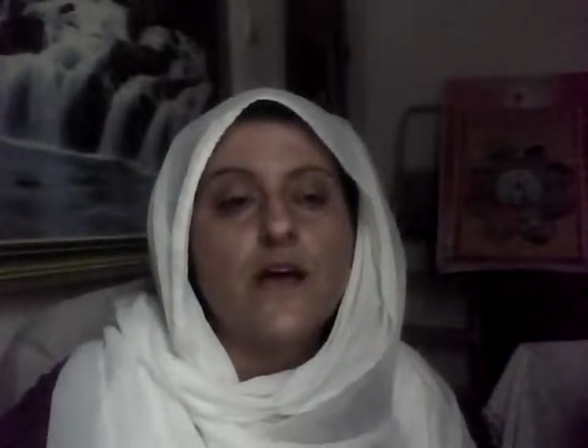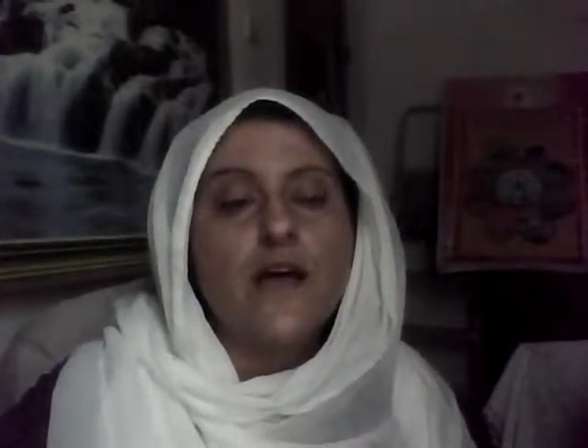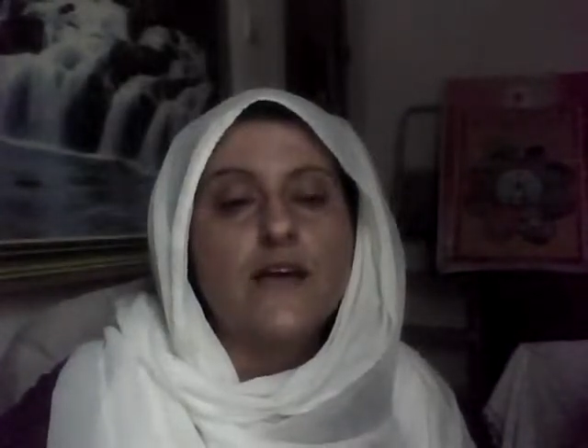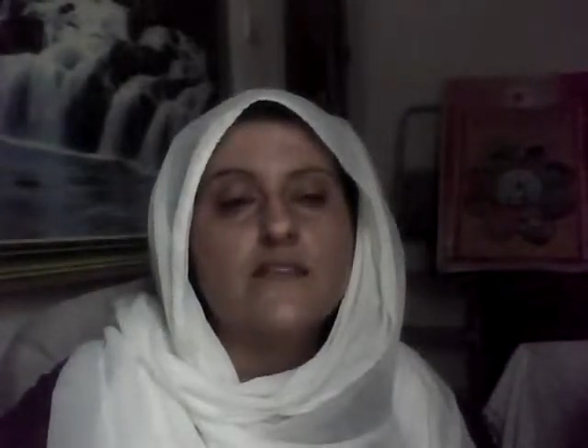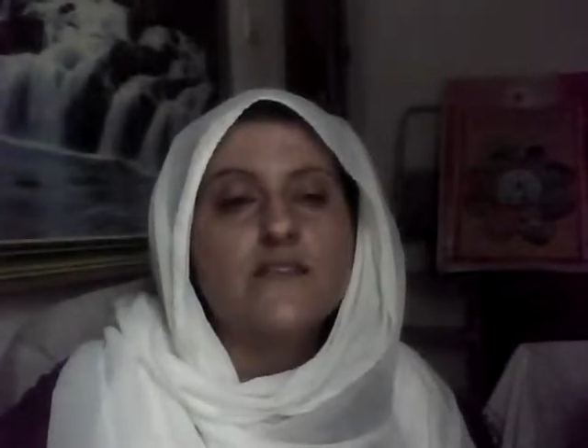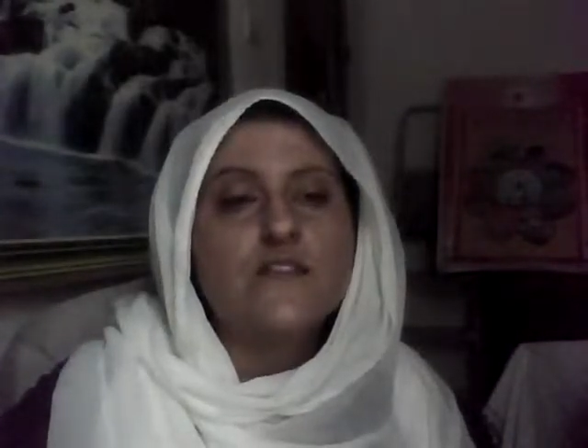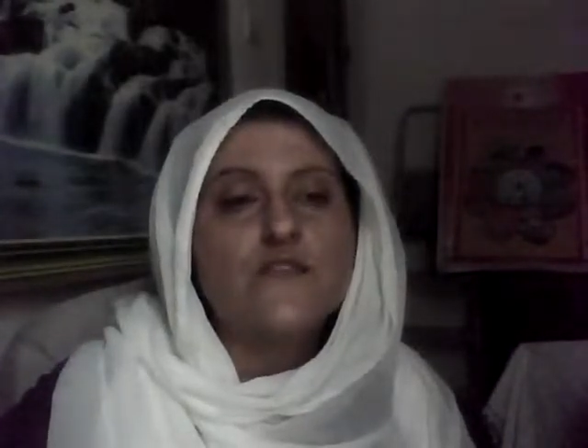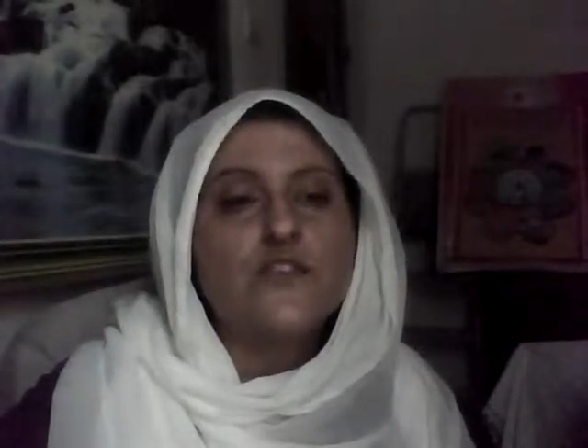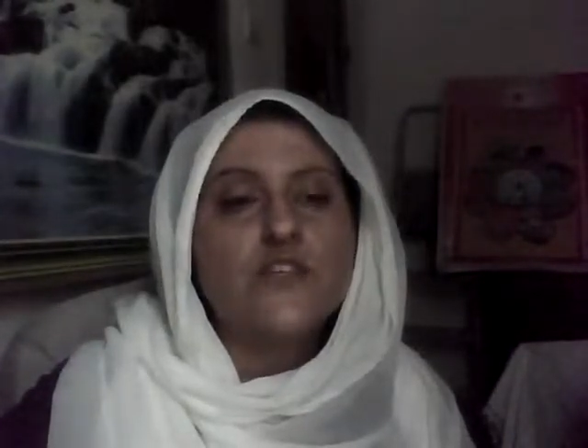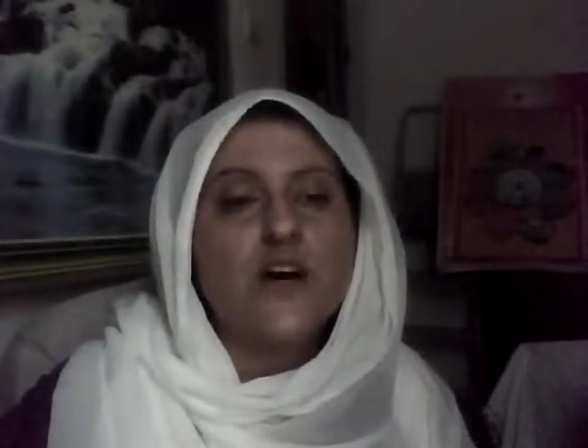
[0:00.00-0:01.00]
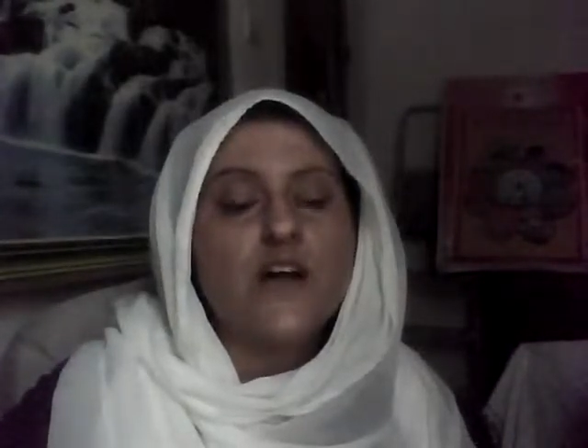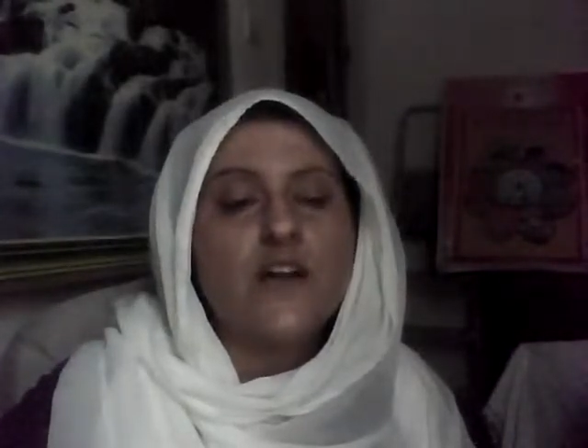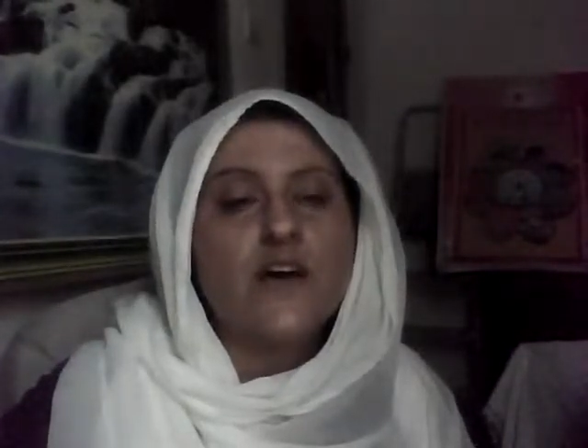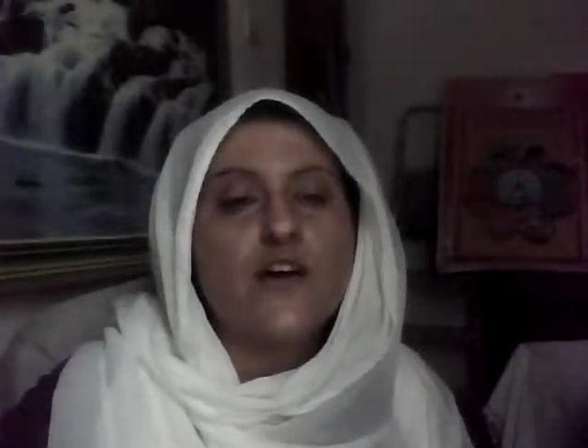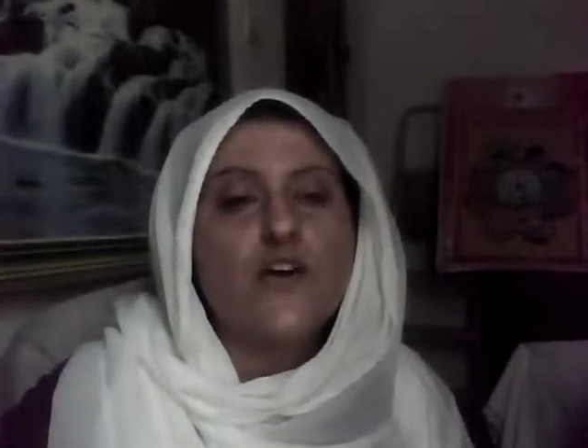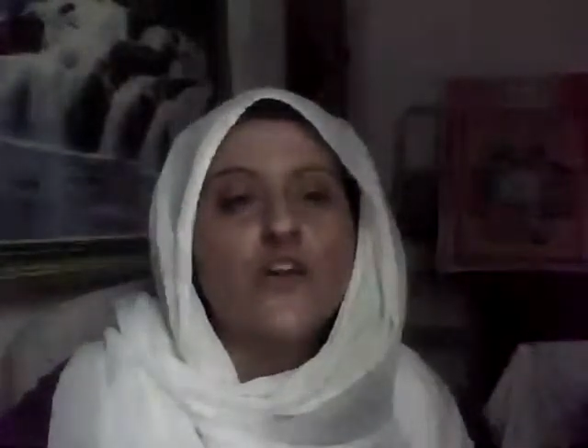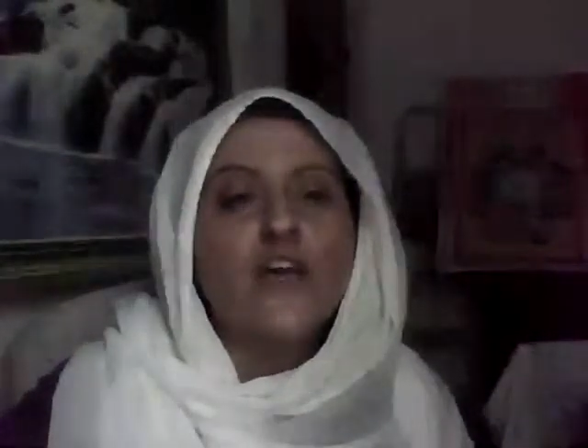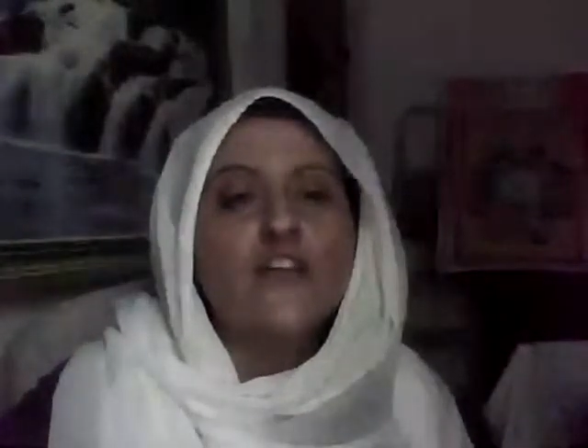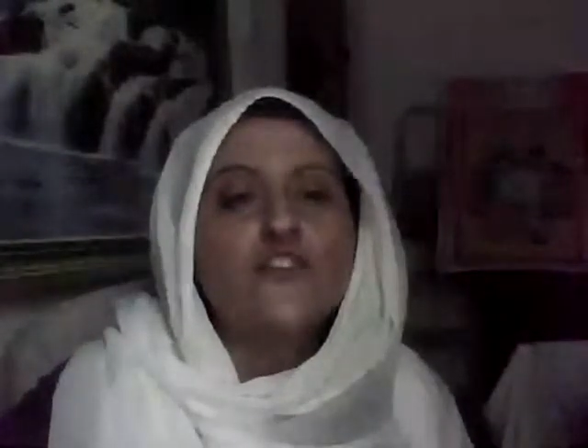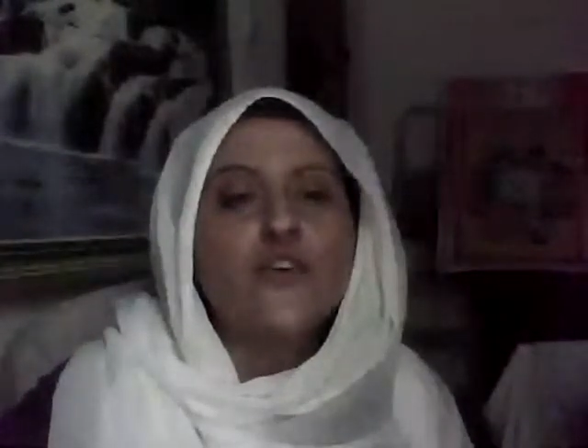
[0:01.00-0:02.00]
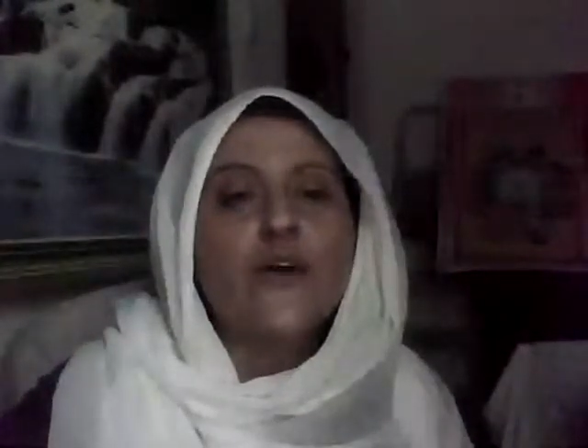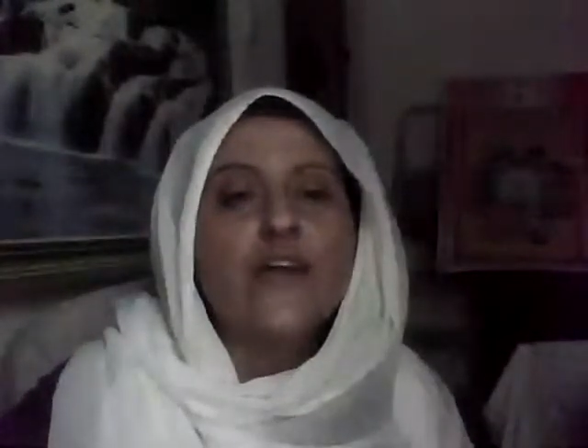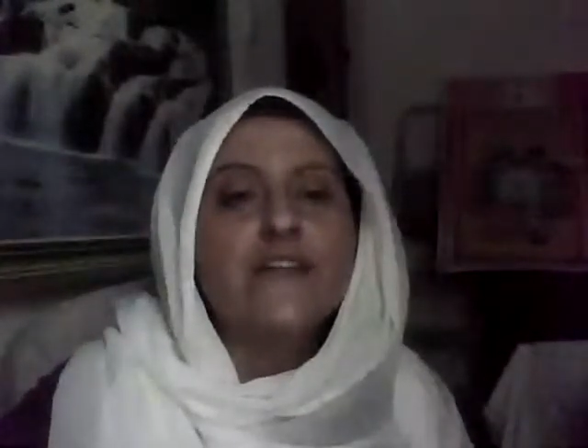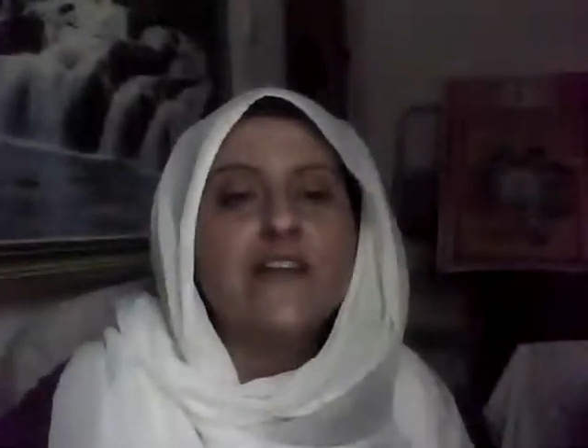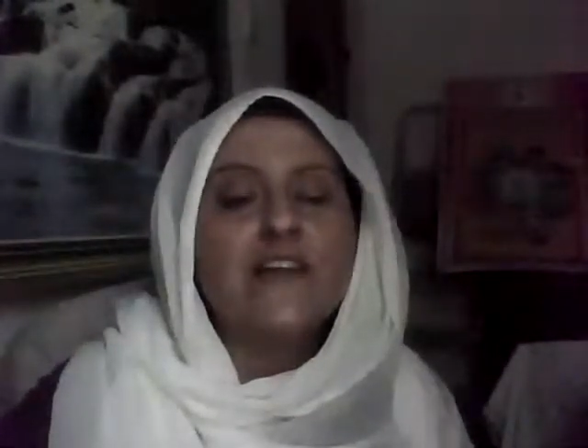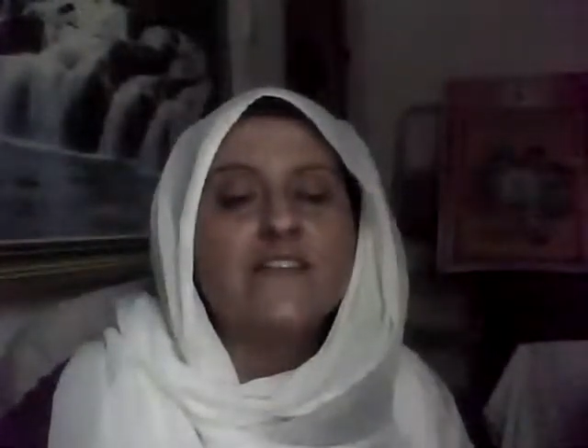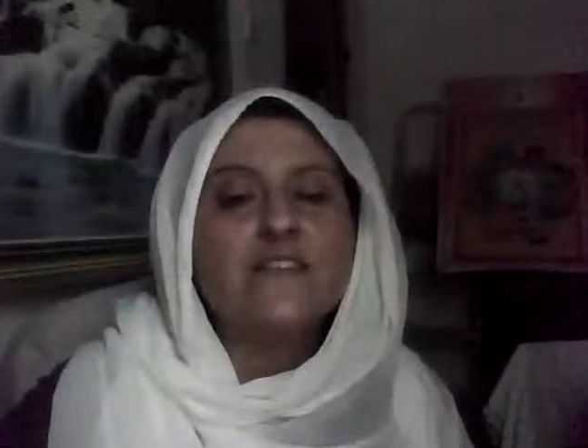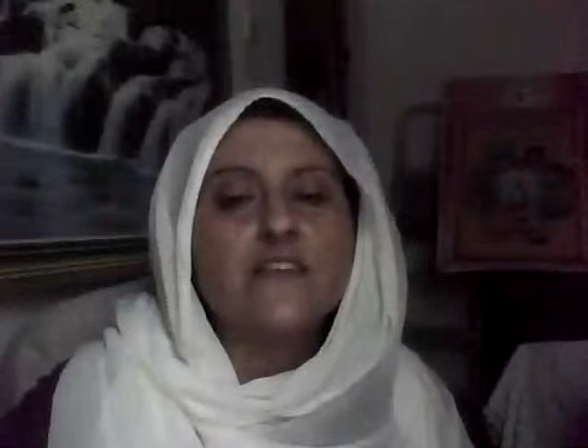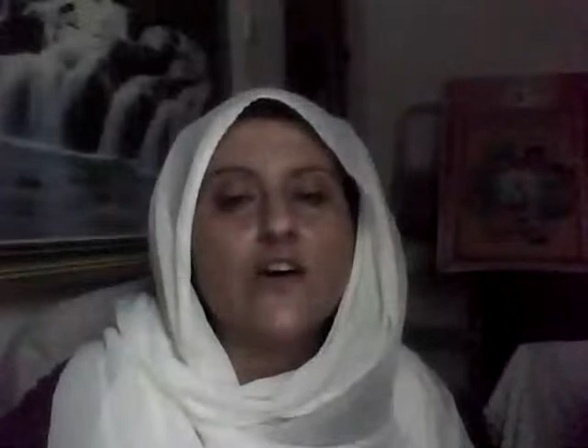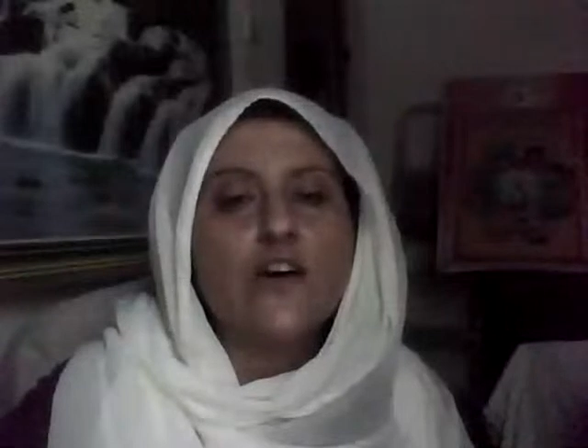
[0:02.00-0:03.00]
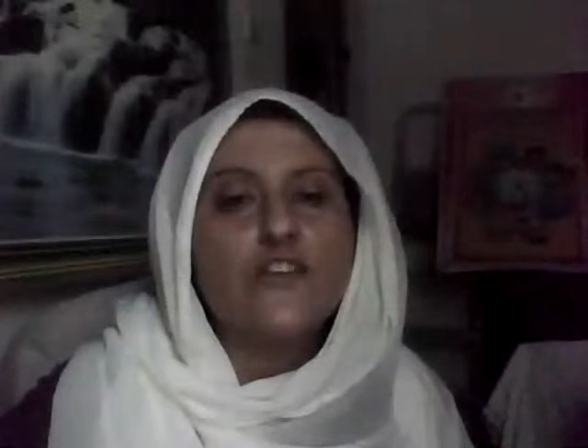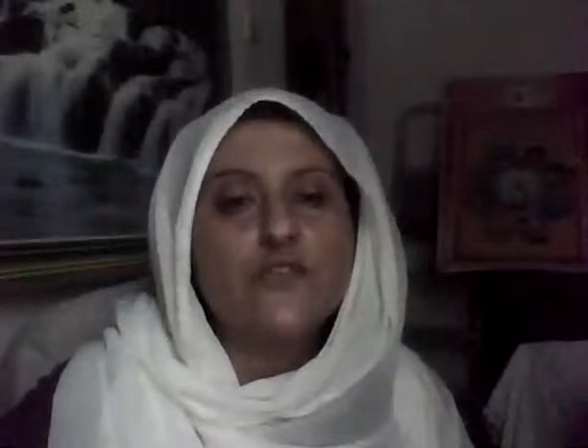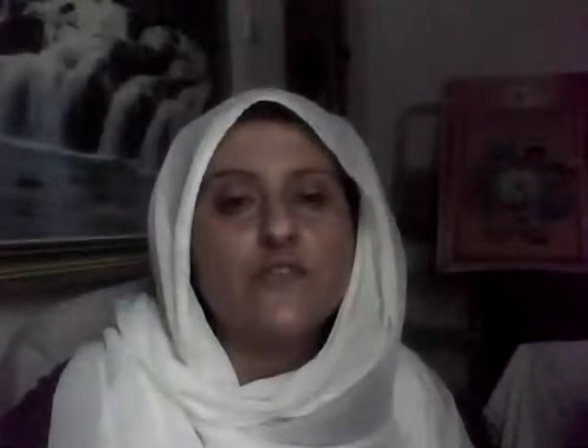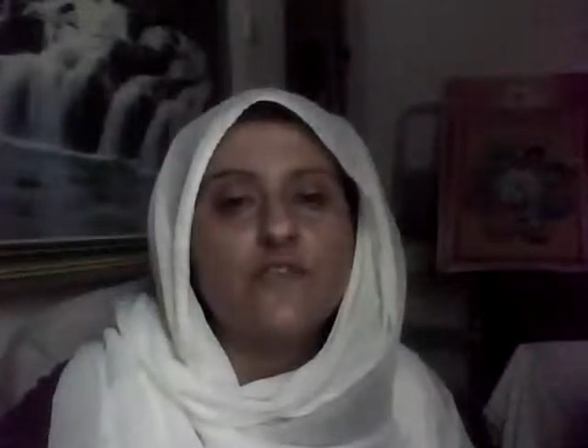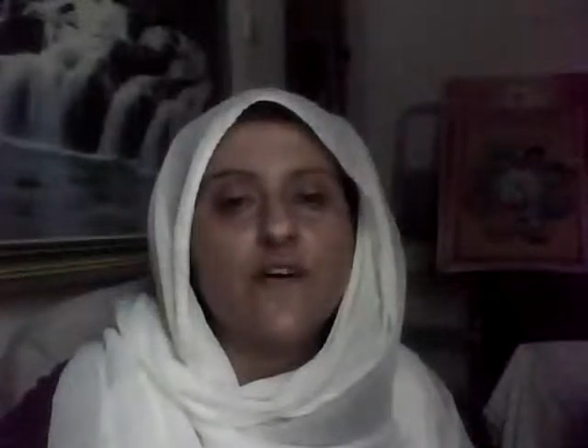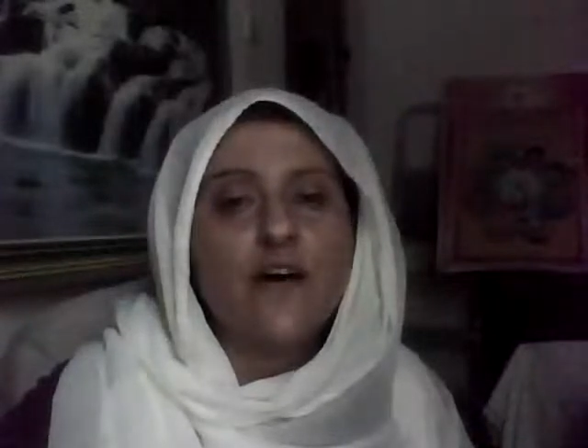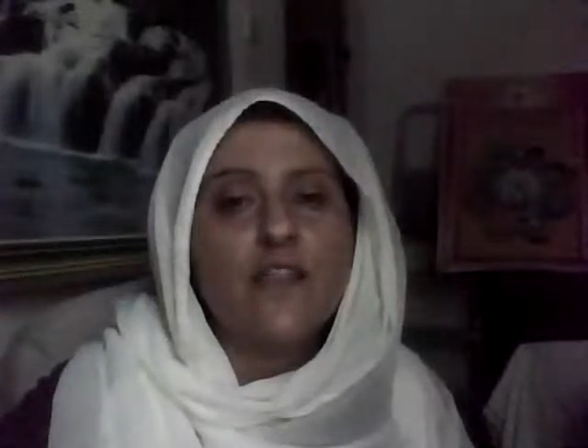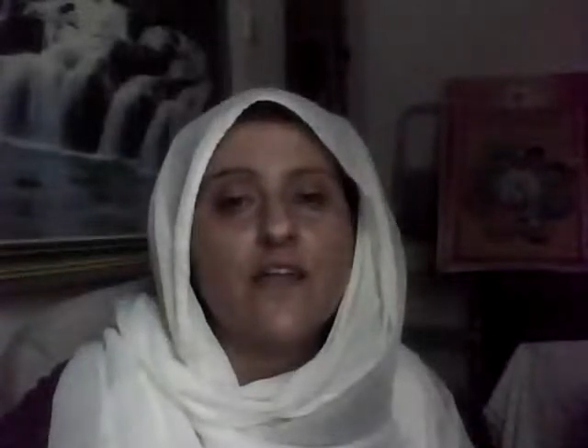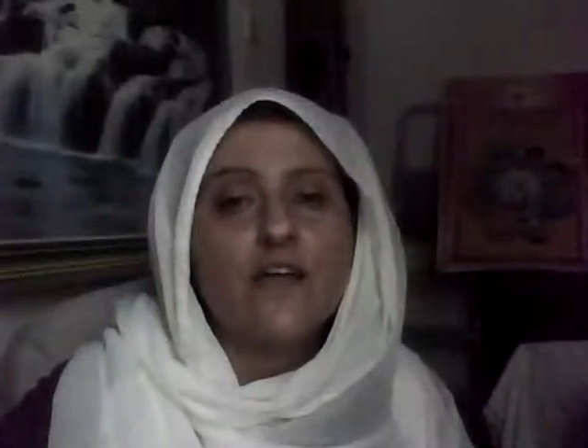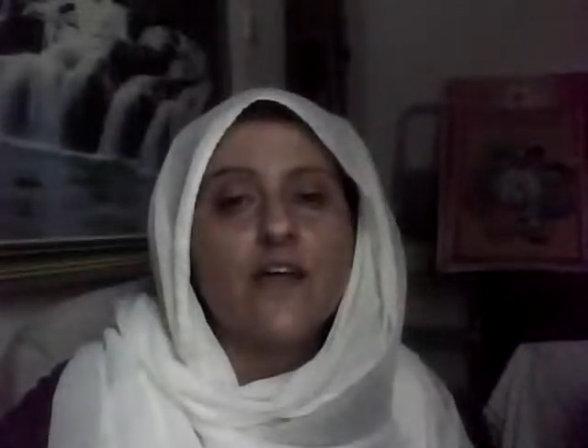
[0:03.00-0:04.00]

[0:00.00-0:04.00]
Essence for Dharana, connect your intellect's yoga to the Father,